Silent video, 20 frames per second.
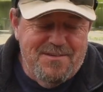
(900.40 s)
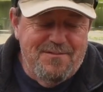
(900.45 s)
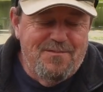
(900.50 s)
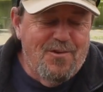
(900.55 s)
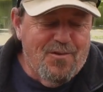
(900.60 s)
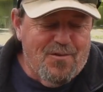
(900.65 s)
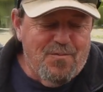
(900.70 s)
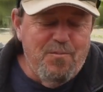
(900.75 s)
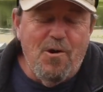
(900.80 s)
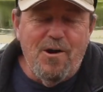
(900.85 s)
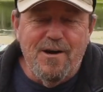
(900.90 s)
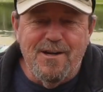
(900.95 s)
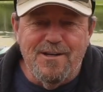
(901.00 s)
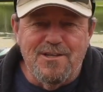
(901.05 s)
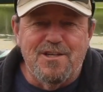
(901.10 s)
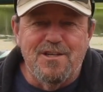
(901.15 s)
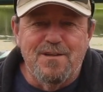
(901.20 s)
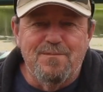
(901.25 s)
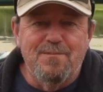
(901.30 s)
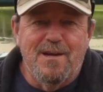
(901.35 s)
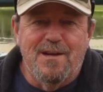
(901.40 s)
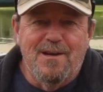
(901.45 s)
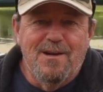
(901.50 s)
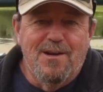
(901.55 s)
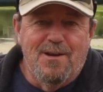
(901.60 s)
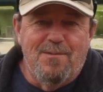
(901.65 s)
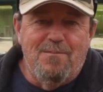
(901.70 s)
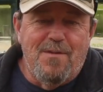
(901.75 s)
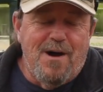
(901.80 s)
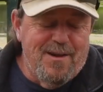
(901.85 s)
This morning, she's been a
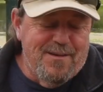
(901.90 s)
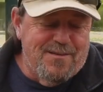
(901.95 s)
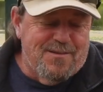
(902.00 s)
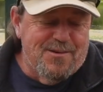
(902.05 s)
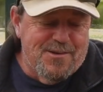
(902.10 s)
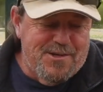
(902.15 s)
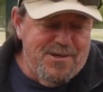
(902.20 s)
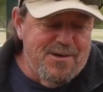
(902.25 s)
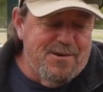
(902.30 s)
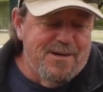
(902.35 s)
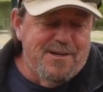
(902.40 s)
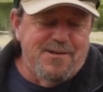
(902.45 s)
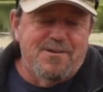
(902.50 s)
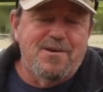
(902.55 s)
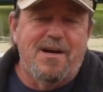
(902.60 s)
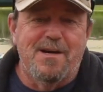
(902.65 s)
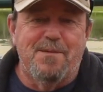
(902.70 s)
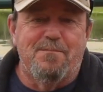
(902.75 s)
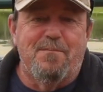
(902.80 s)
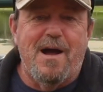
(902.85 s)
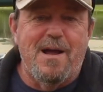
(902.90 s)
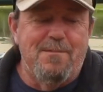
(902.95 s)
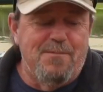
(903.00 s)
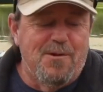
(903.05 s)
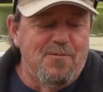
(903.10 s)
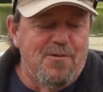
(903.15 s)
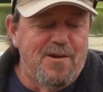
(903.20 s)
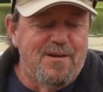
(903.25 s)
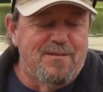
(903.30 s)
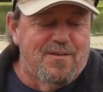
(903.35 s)
little monster. She already tried to bite
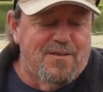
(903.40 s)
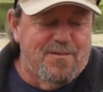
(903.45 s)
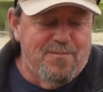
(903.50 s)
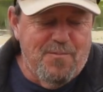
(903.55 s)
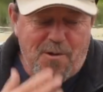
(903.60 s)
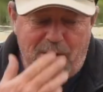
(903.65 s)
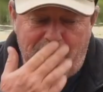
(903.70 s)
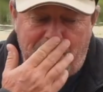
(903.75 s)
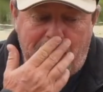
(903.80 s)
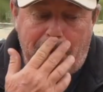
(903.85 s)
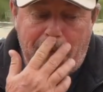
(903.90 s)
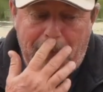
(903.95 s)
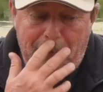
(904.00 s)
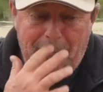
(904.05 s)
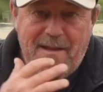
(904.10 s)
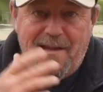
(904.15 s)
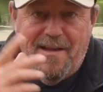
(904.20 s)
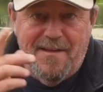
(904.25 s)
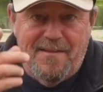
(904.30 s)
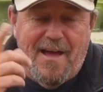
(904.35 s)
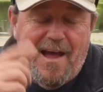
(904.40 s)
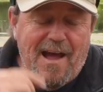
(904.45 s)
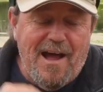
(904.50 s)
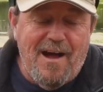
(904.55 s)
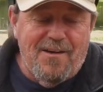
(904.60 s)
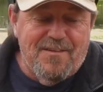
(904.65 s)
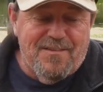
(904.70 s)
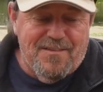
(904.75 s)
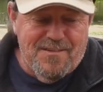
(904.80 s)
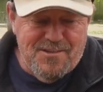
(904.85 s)
me once this morning in the
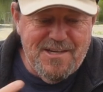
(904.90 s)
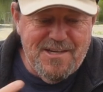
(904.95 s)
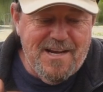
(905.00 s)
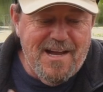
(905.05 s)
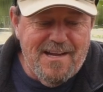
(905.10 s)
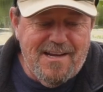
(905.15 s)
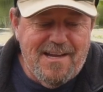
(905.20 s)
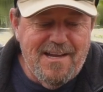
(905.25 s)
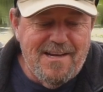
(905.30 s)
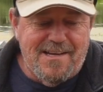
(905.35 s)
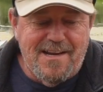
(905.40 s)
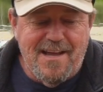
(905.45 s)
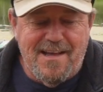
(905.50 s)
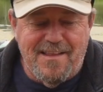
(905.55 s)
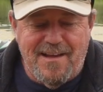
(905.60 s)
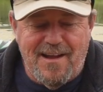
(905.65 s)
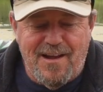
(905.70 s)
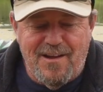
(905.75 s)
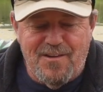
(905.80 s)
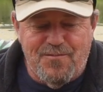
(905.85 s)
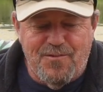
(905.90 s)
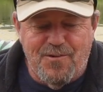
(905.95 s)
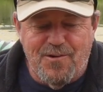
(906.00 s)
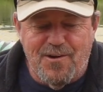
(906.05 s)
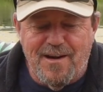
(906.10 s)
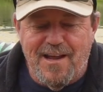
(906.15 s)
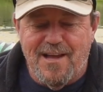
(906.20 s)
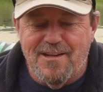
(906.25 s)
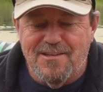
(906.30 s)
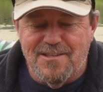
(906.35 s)
house, got kicked out of the house for
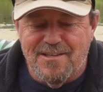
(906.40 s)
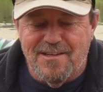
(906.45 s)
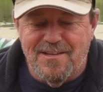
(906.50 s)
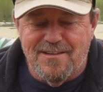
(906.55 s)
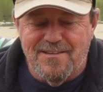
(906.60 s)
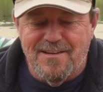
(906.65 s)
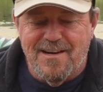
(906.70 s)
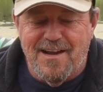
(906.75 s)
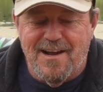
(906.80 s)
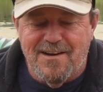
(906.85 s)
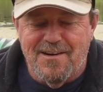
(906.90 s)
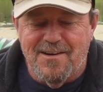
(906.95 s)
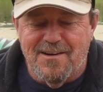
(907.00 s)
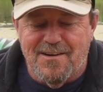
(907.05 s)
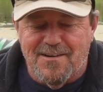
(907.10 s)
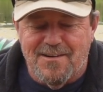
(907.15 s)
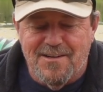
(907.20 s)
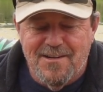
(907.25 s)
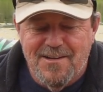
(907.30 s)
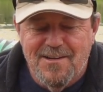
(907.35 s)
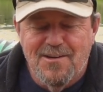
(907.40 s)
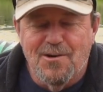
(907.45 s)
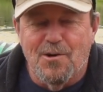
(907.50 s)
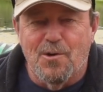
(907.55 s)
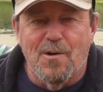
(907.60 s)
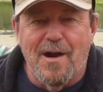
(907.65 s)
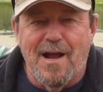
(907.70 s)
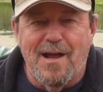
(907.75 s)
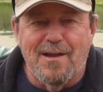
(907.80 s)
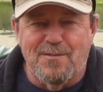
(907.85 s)
it. Now she's going to sit out here and
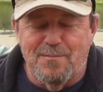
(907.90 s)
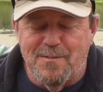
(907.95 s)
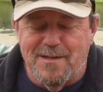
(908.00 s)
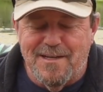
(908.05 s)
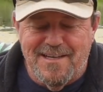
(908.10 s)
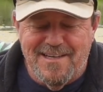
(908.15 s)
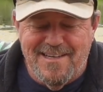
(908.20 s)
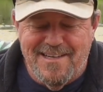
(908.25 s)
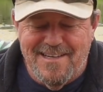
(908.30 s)
harass me.